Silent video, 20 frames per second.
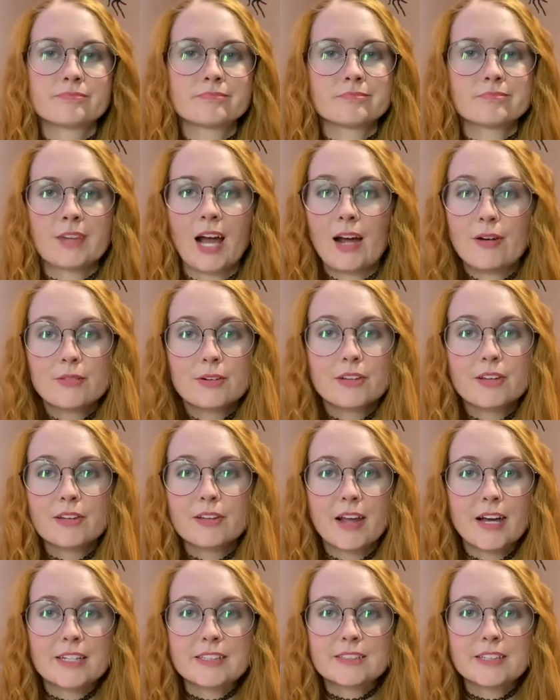I really
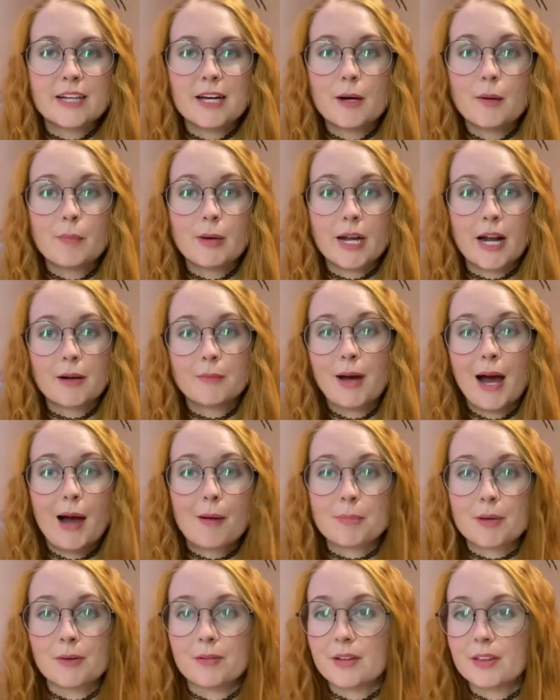like them and I'm
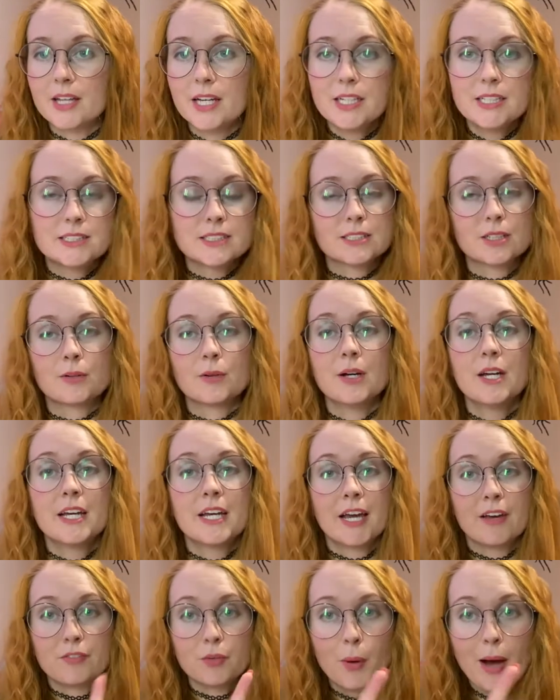happy with it. So
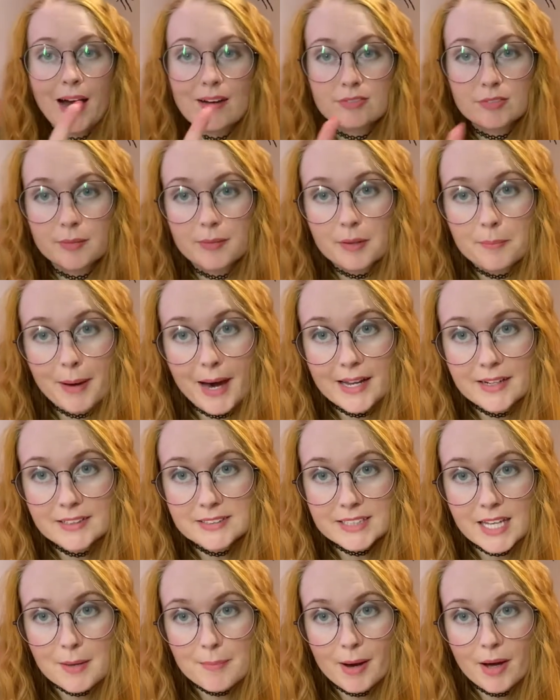if you have something bad to
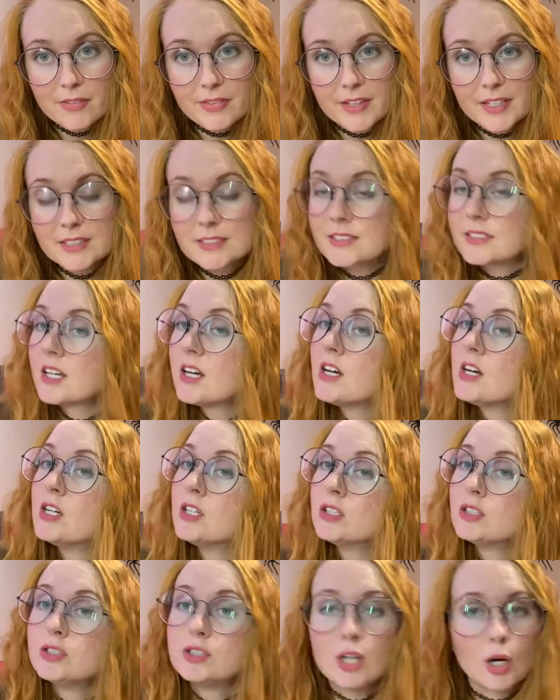say about this,
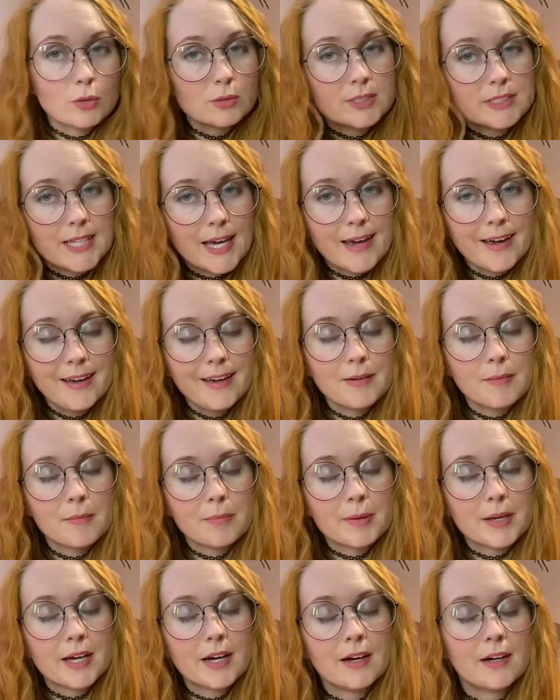don't say it,
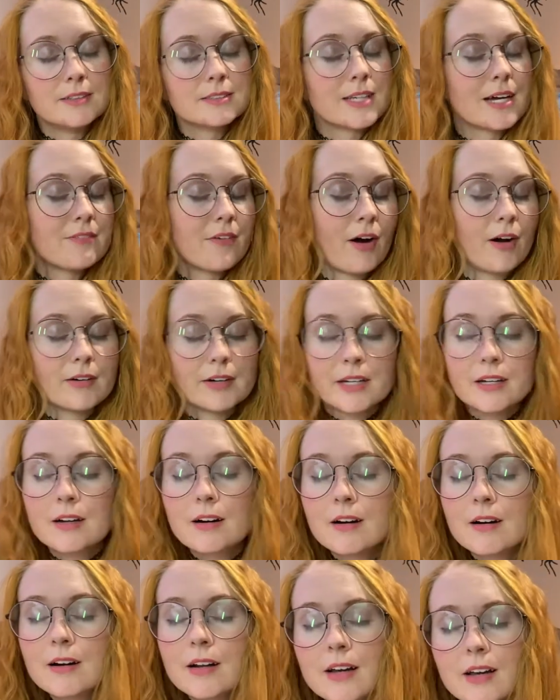because I've already
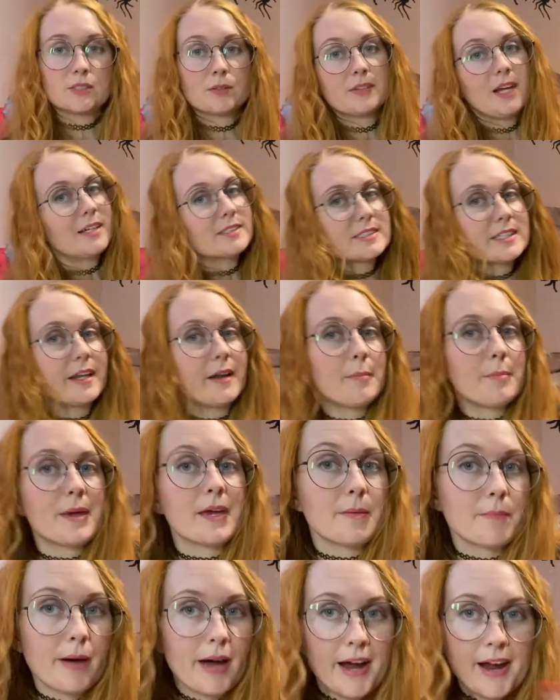heard it. That's gonna be
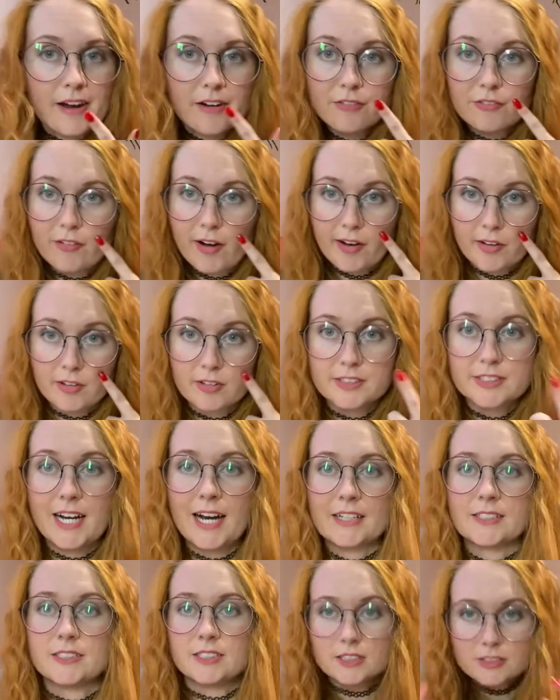my freckle
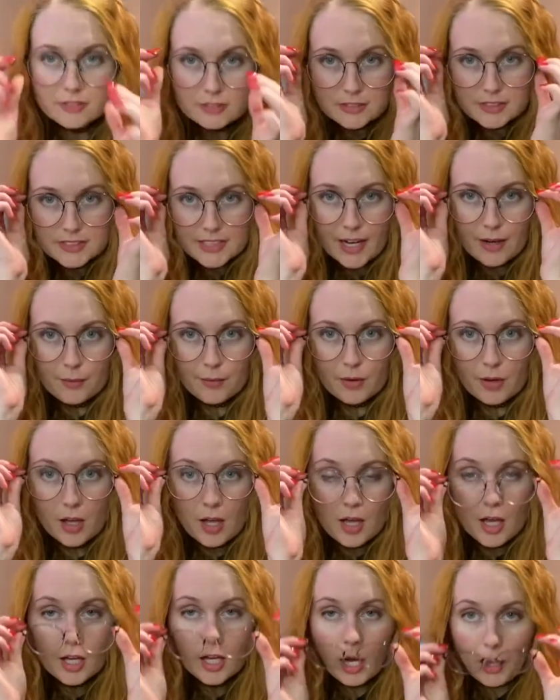tattoos. I will
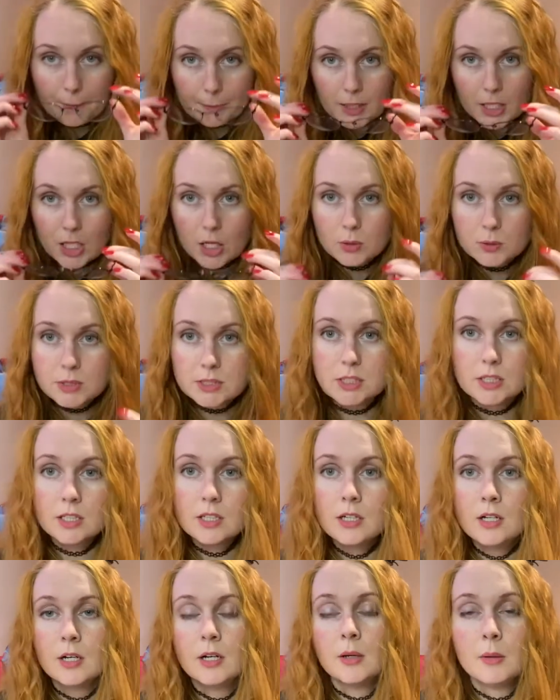come closer.
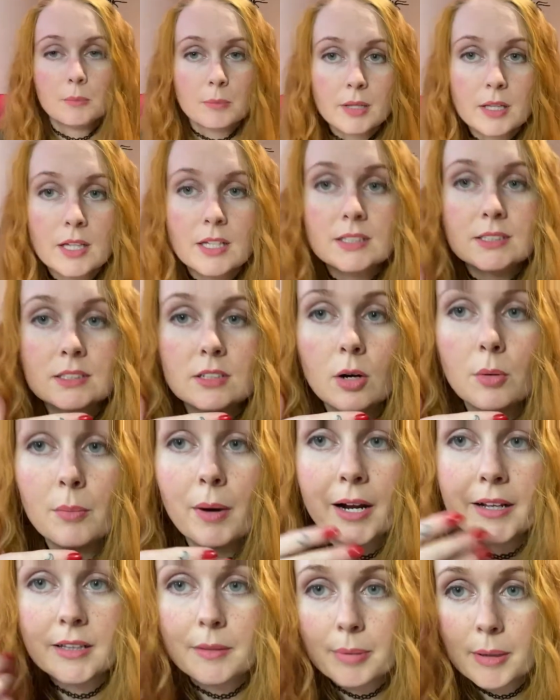Please don't
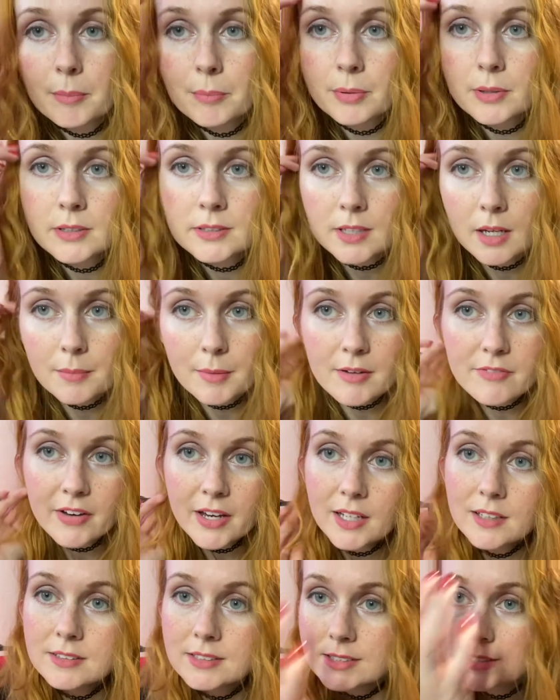mind the pimples on my
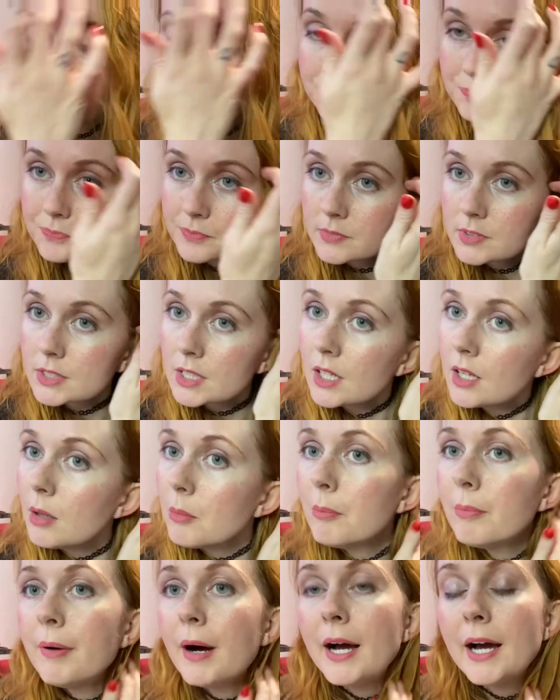face.
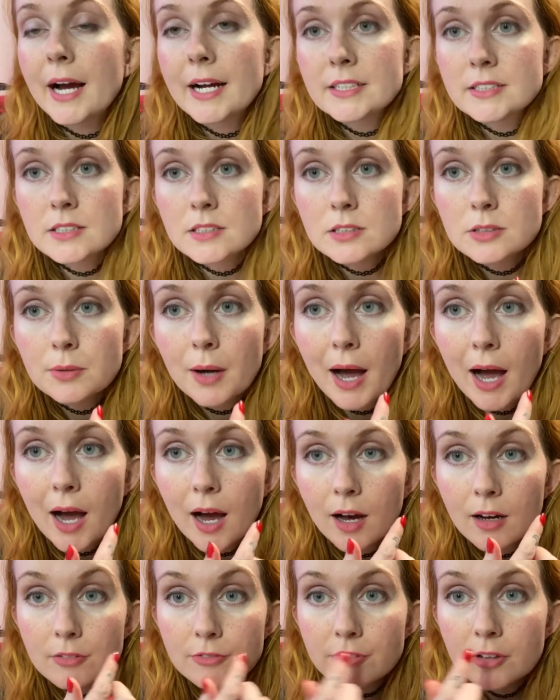But I do
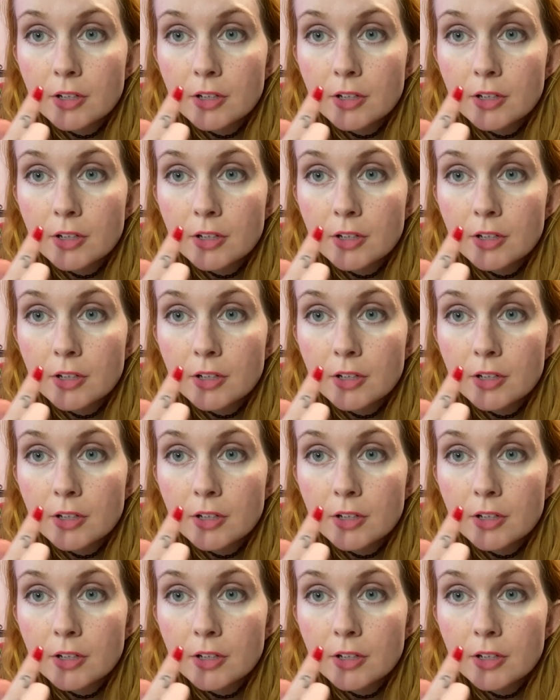have